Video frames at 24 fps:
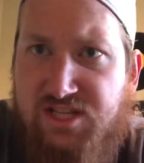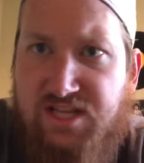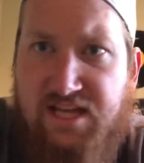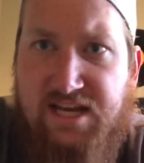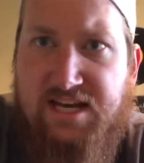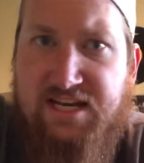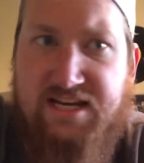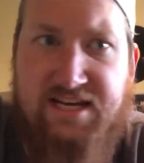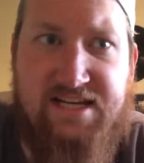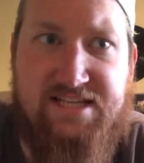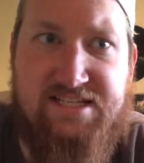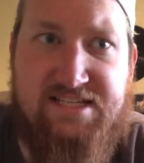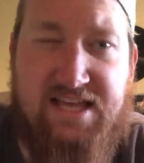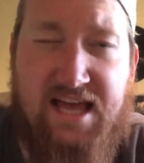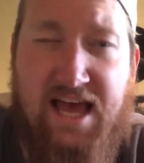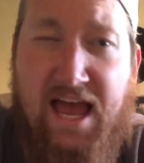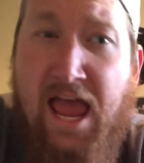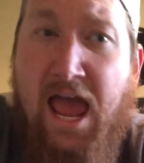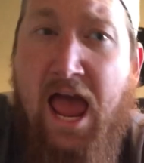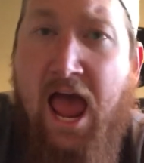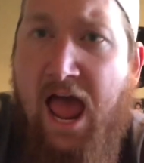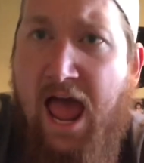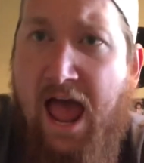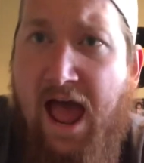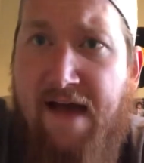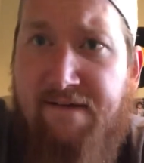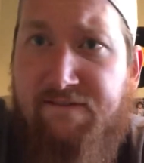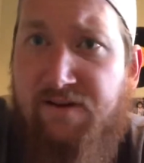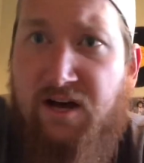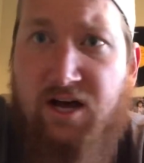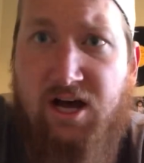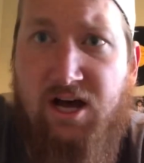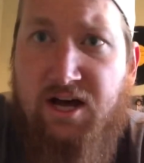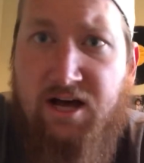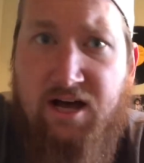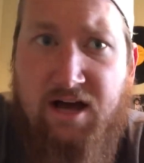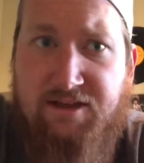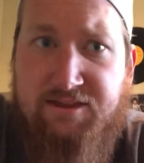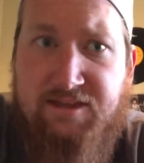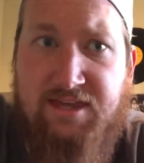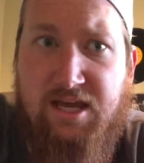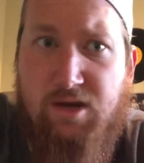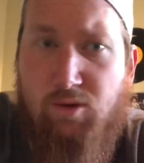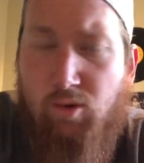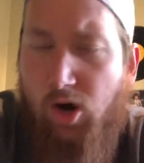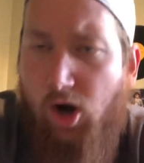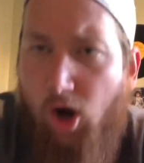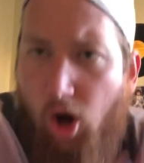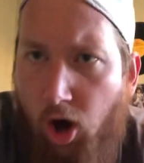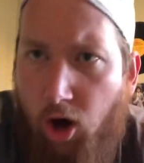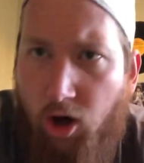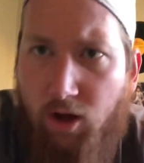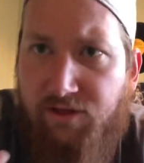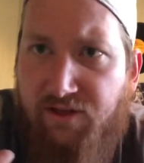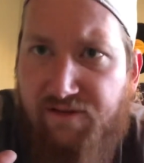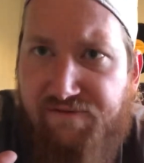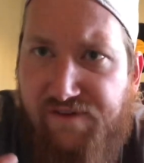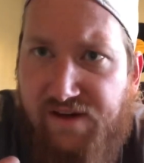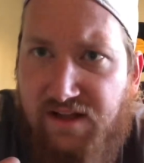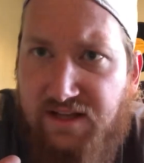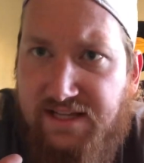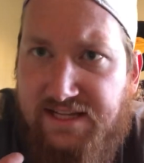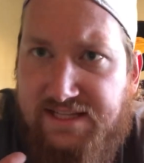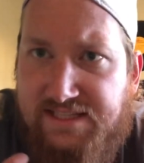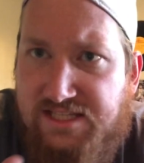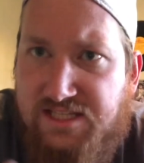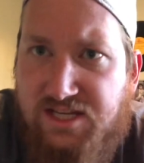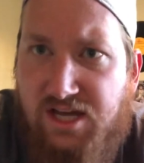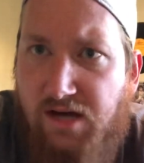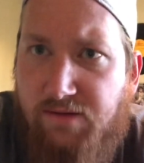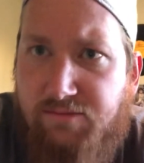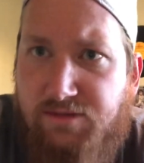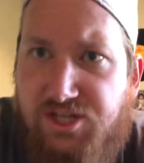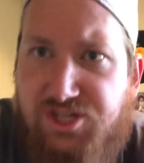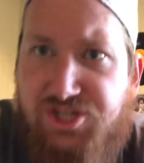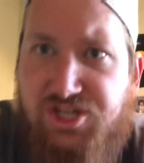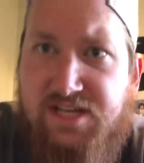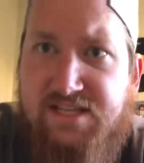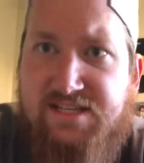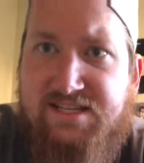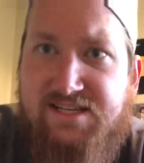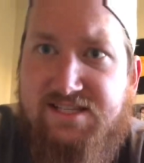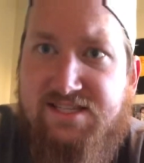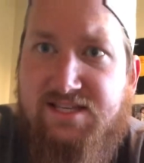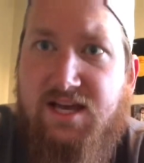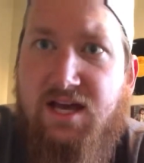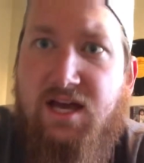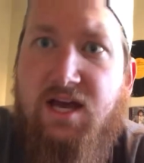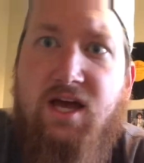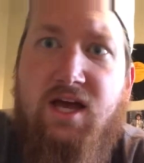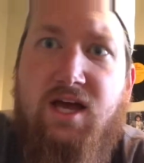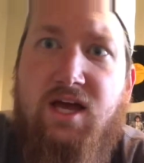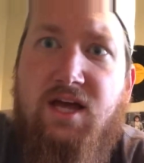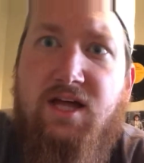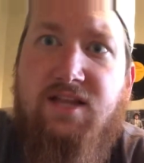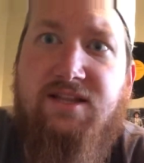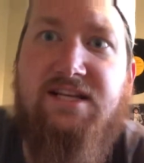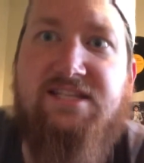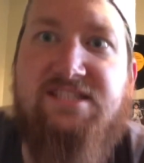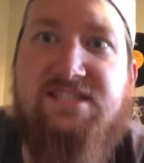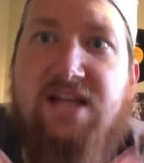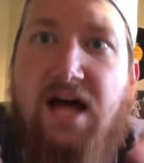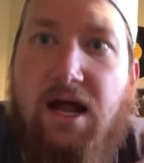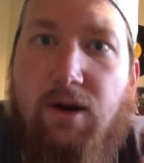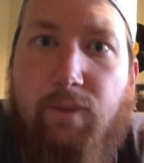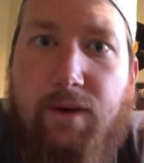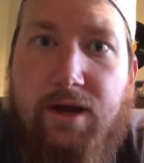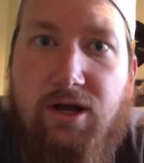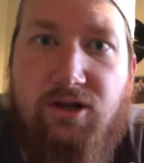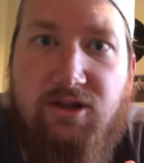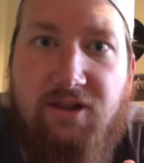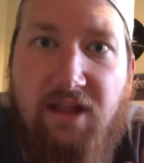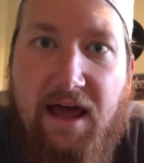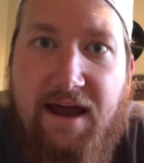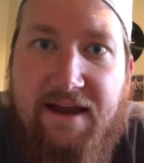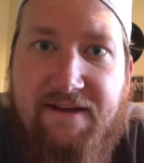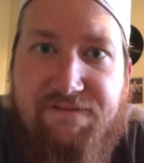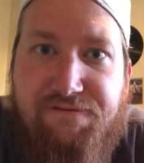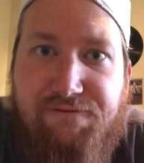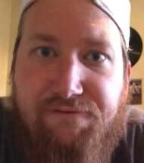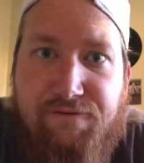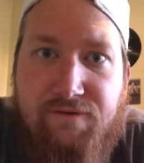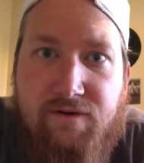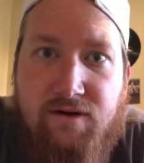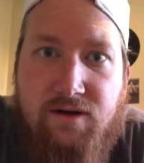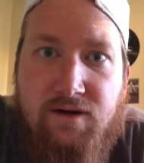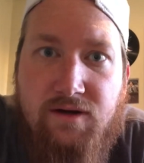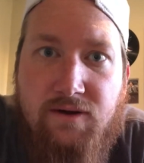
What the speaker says: then it needs to have a thing where all the villains come to Jesus. That's not real life.